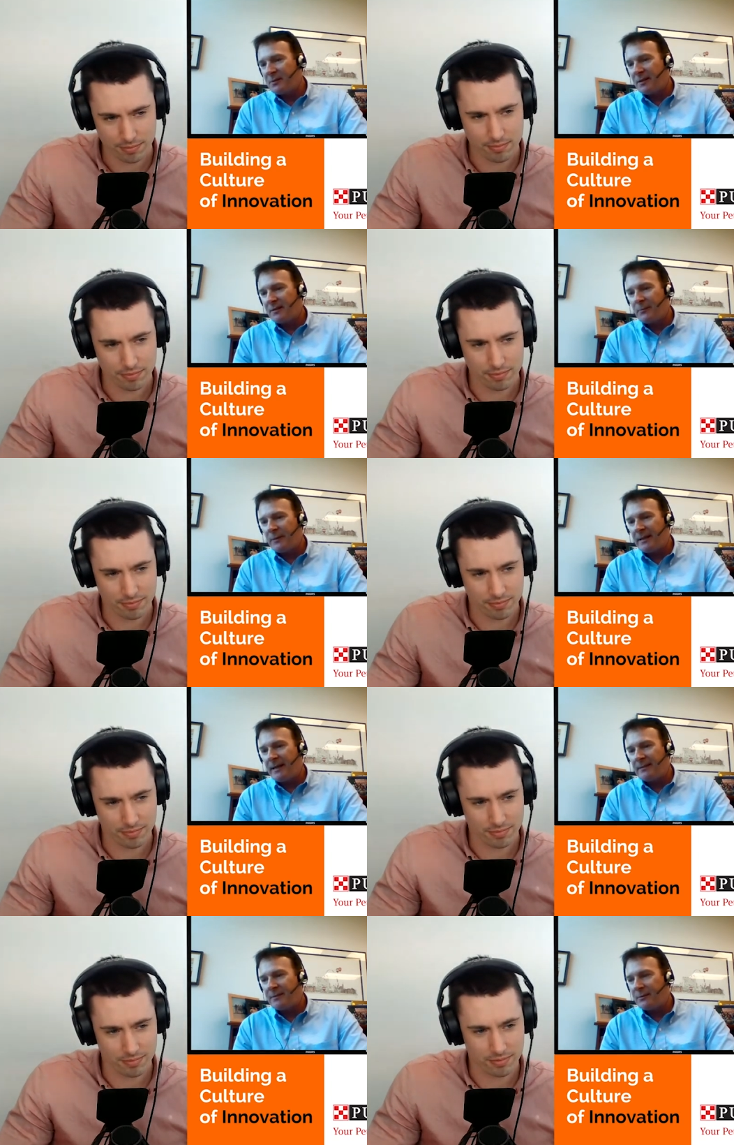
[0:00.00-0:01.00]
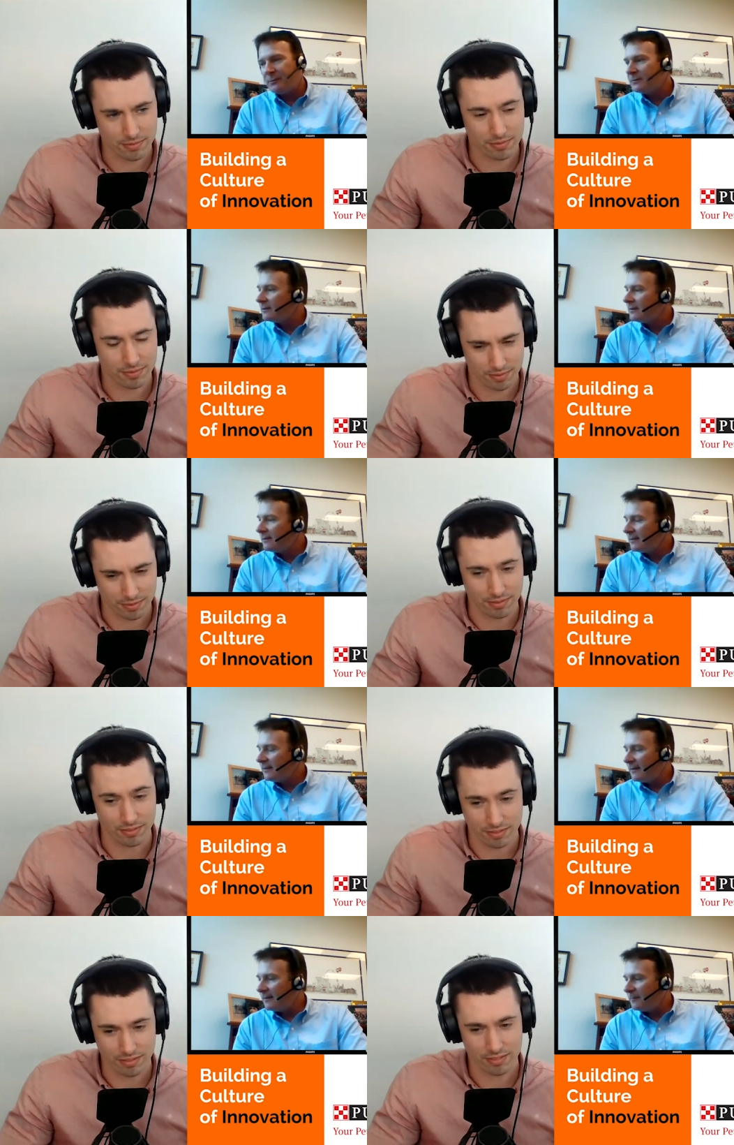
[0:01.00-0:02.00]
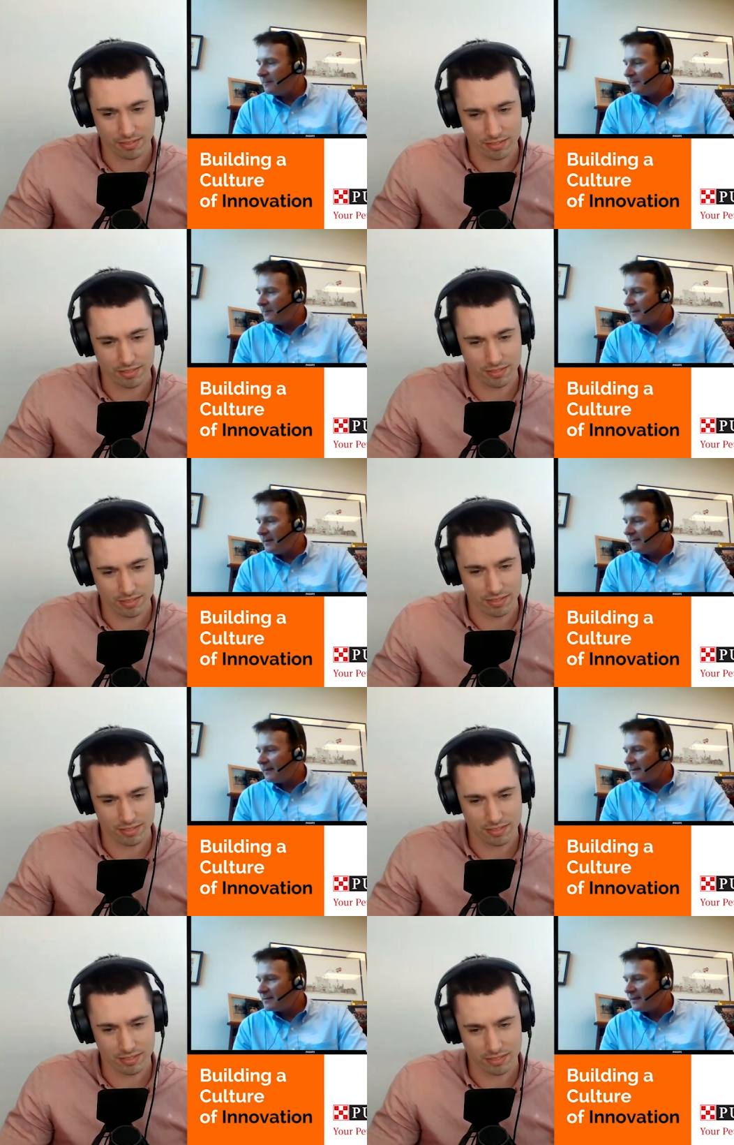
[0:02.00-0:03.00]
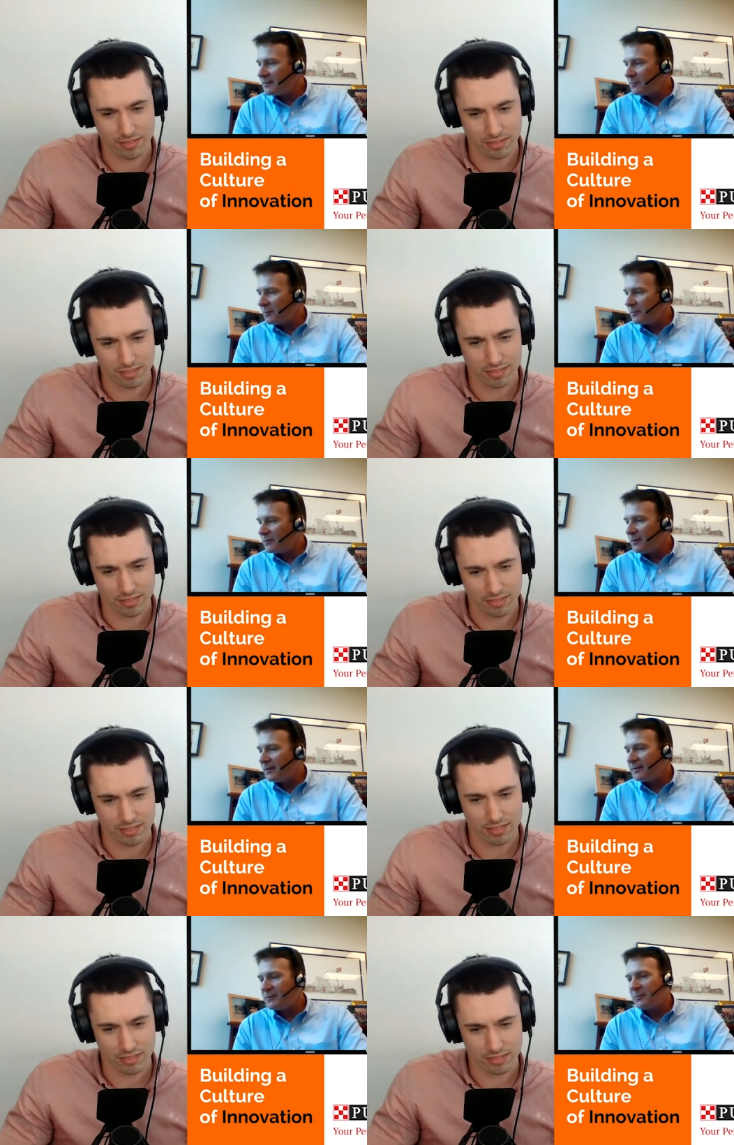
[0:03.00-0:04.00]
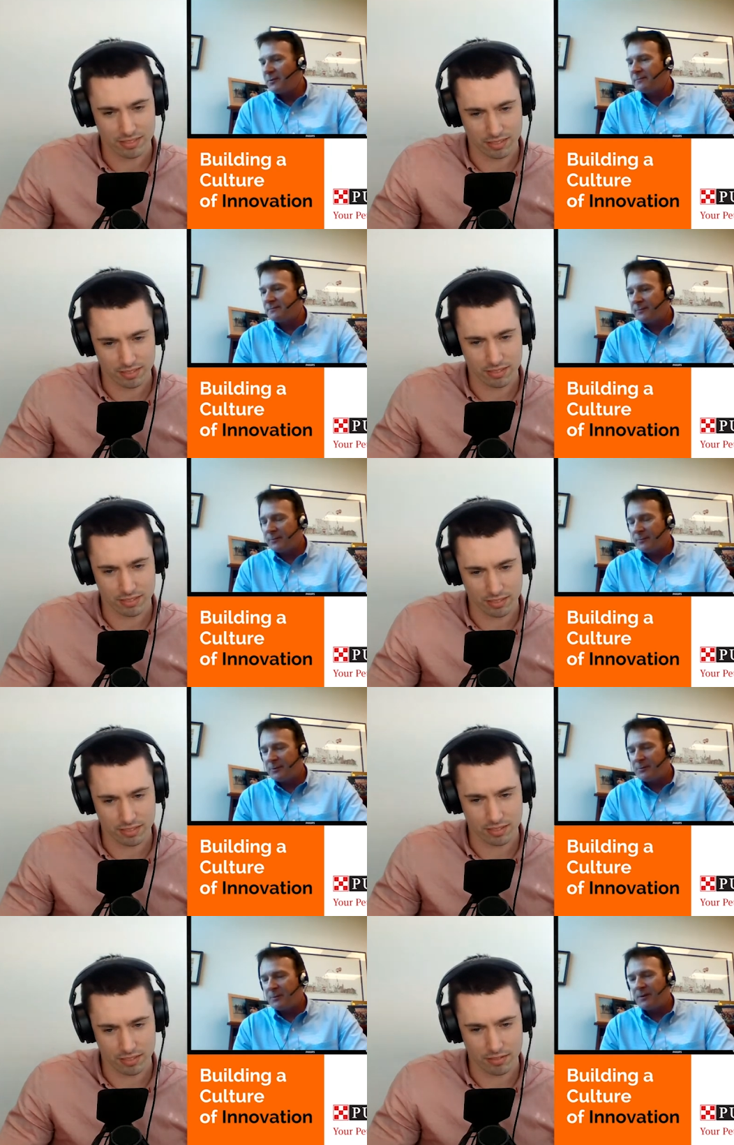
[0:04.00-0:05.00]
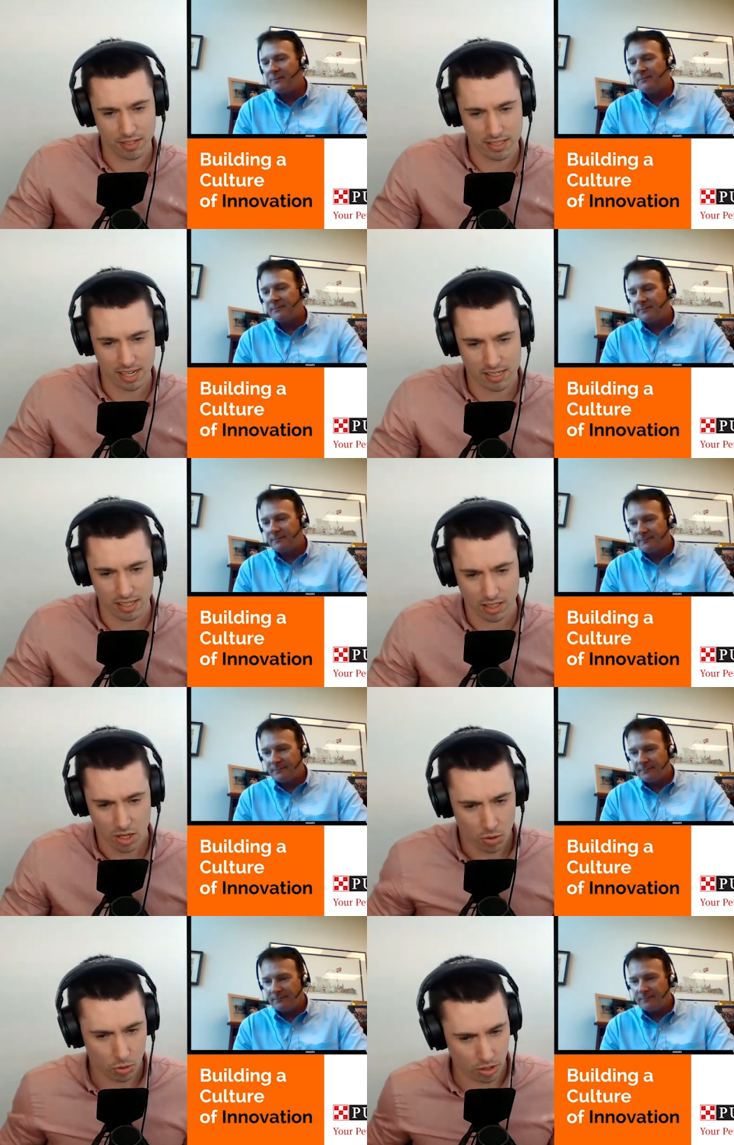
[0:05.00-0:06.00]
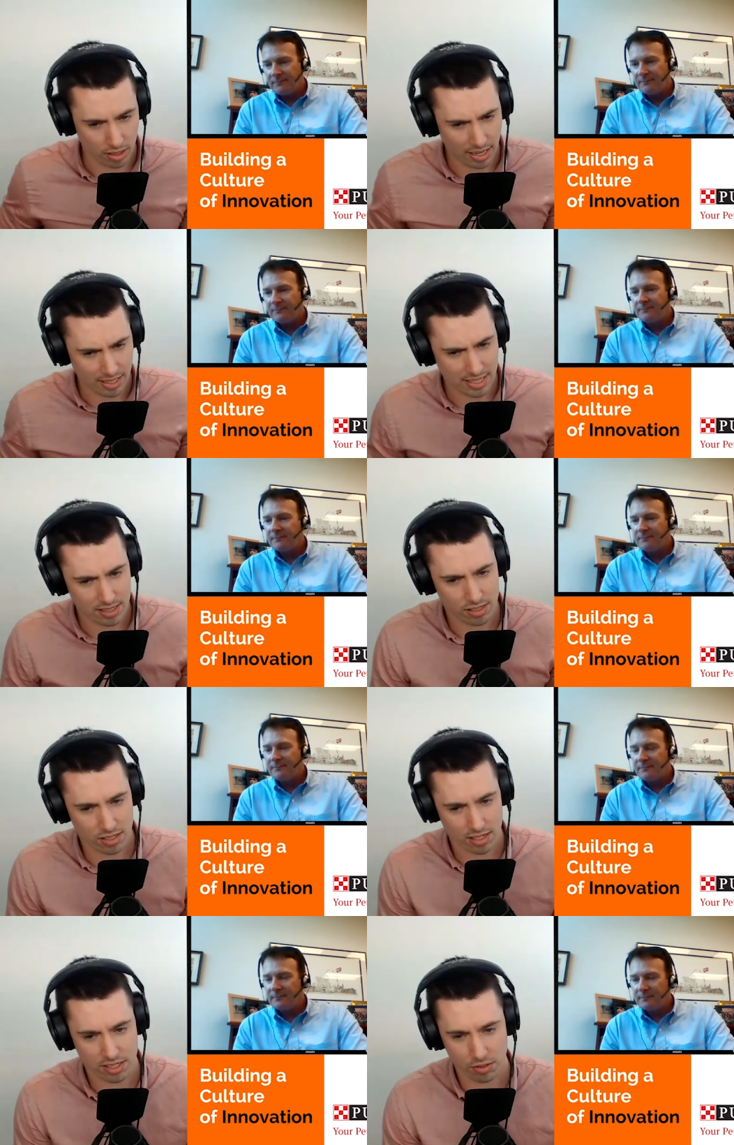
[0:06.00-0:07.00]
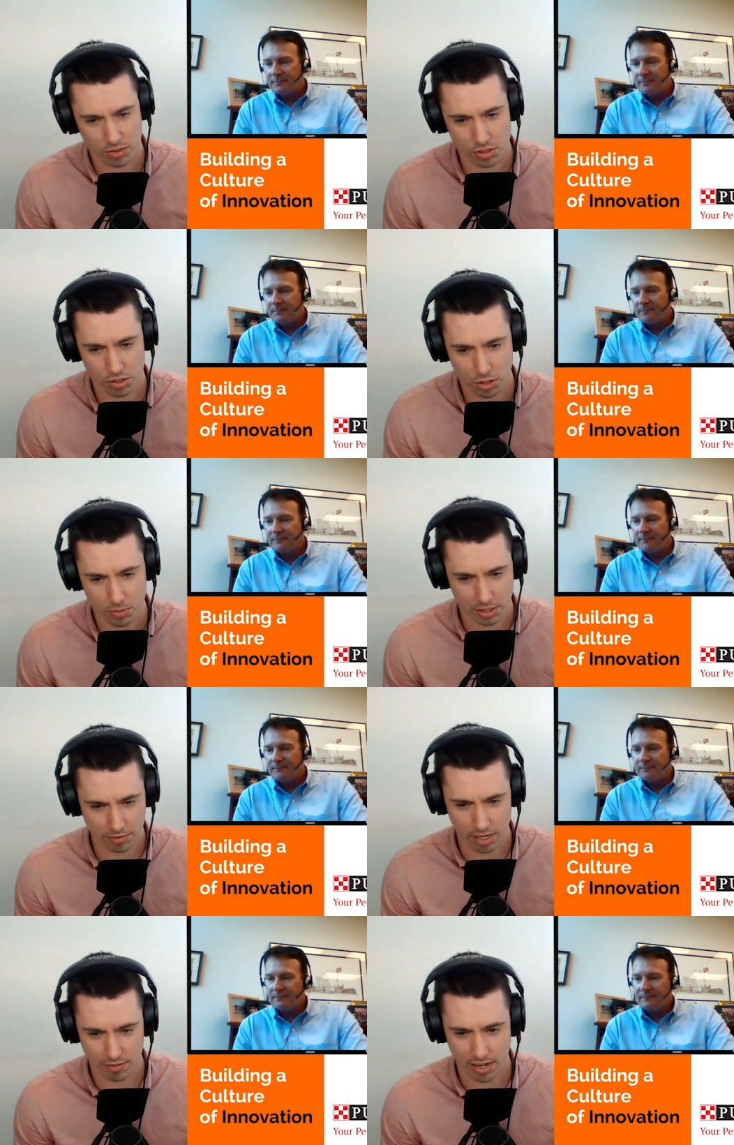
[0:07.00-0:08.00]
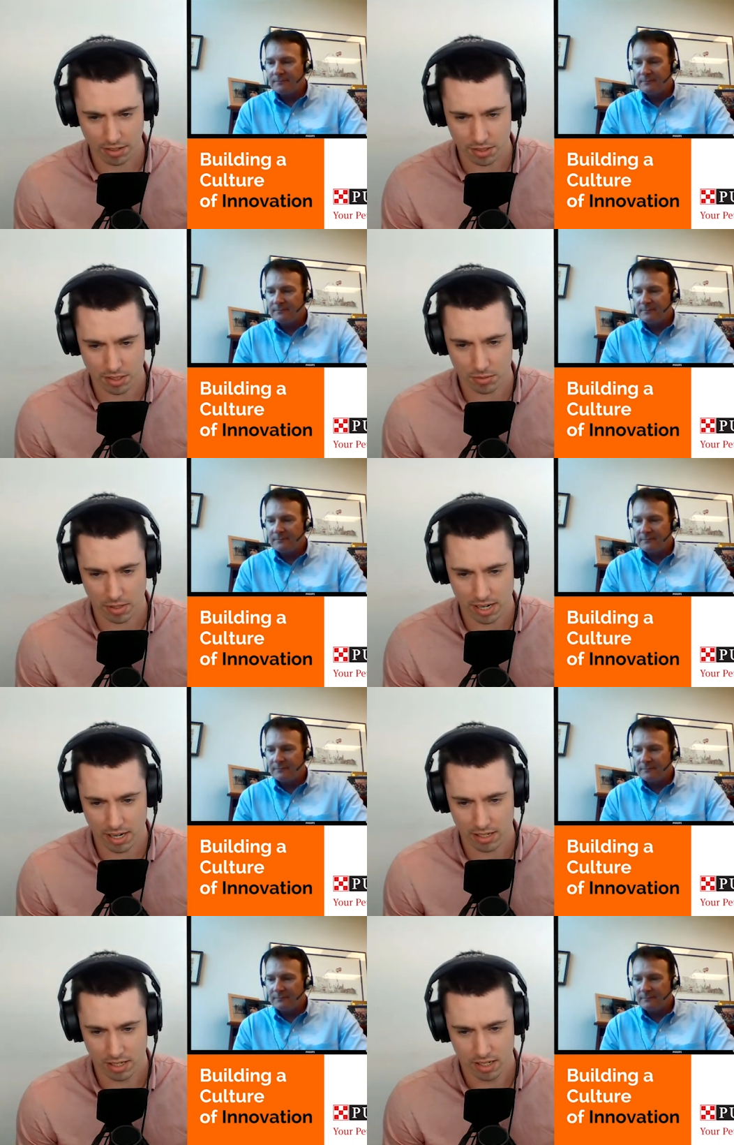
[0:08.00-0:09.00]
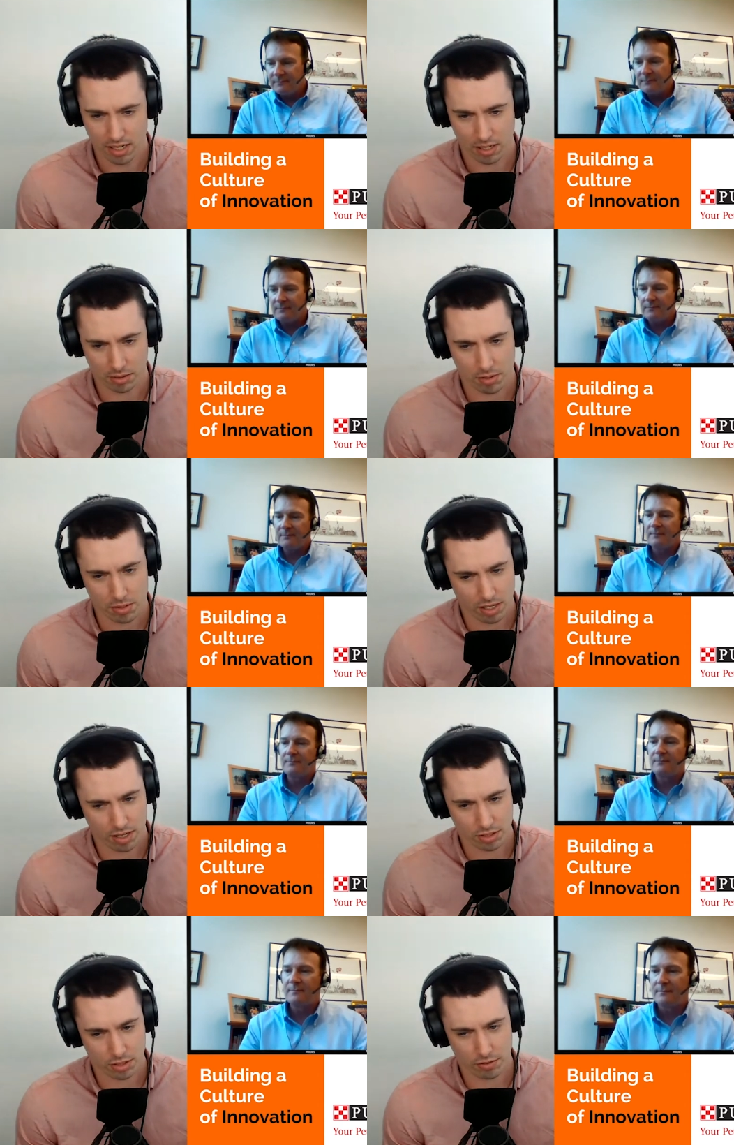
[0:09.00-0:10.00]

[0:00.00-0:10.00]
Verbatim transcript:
Speaker 1: can't do. Um, mm. and that's that's what we're trying to sort for the most part.
Speaker 2: Fantastic. Well, that leads us nicely on to the quickfire round, where I'm going to ask you